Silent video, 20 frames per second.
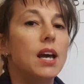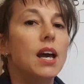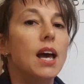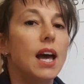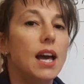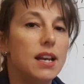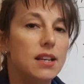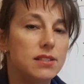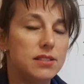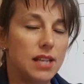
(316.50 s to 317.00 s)

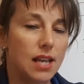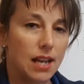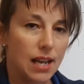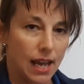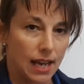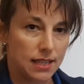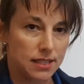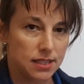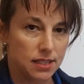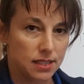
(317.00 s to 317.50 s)
is a
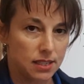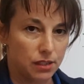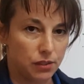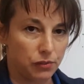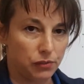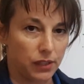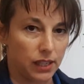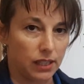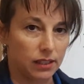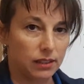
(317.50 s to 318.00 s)
latent
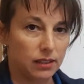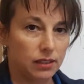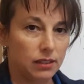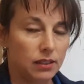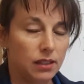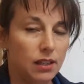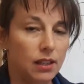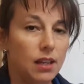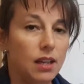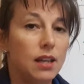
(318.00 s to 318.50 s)
defect
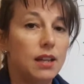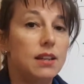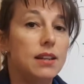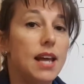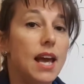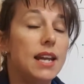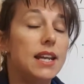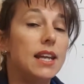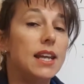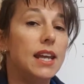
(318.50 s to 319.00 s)

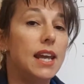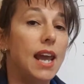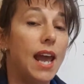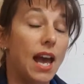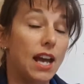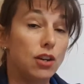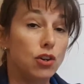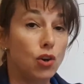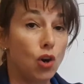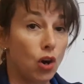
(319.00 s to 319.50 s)
that he
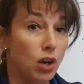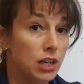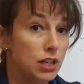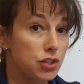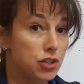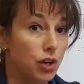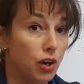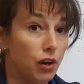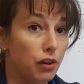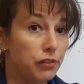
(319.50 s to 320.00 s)
had knowledge
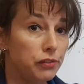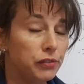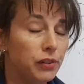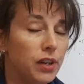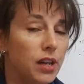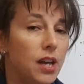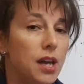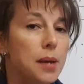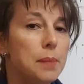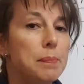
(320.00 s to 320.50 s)
of
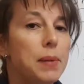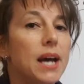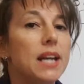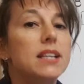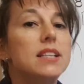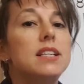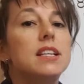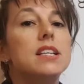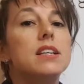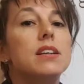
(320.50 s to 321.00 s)

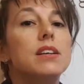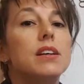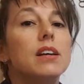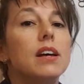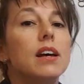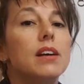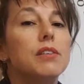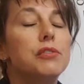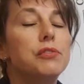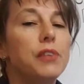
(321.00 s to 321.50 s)
but
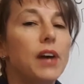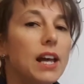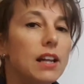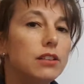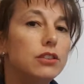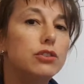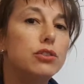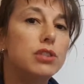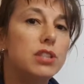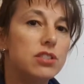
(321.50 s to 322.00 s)

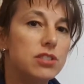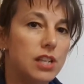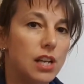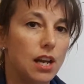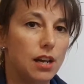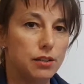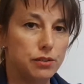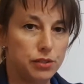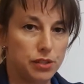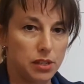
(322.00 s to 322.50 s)
failed to
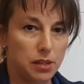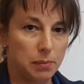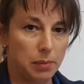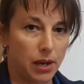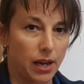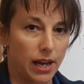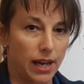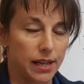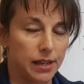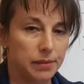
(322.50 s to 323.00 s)
disclose to the
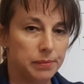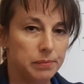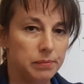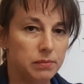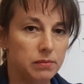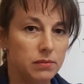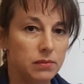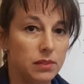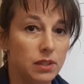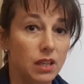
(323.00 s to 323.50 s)
buyer.
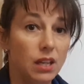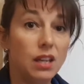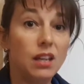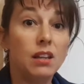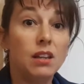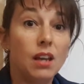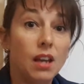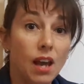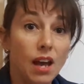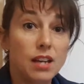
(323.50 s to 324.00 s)
In
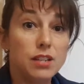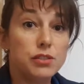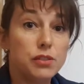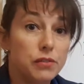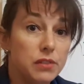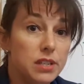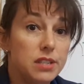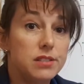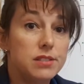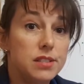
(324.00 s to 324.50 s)
the case of
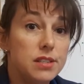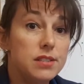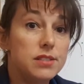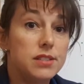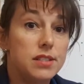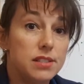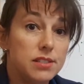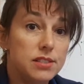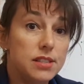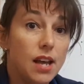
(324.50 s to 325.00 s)
a deceased
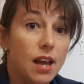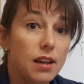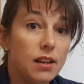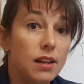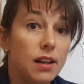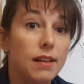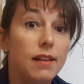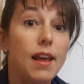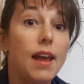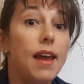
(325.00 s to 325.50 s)

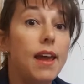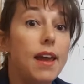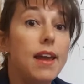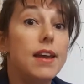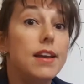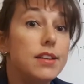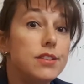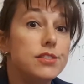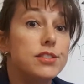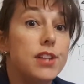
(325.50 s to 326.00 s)
estate, there
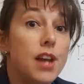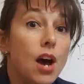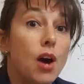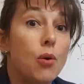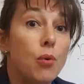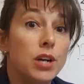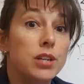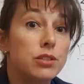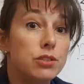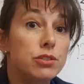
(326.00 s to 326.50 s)
is no
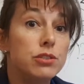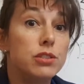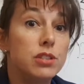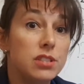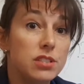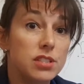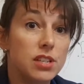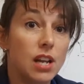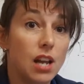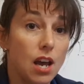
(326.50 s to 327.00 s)
one to
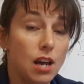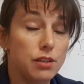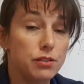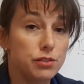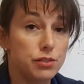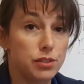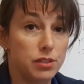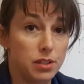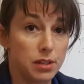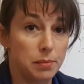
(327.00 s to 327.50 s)
disclose
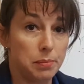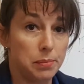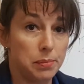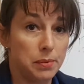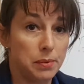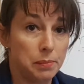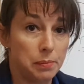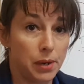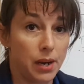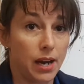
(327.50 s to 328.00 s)
to the
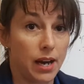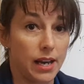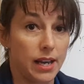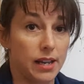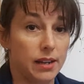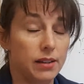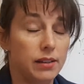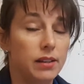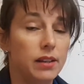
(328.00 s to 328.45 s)
buyer,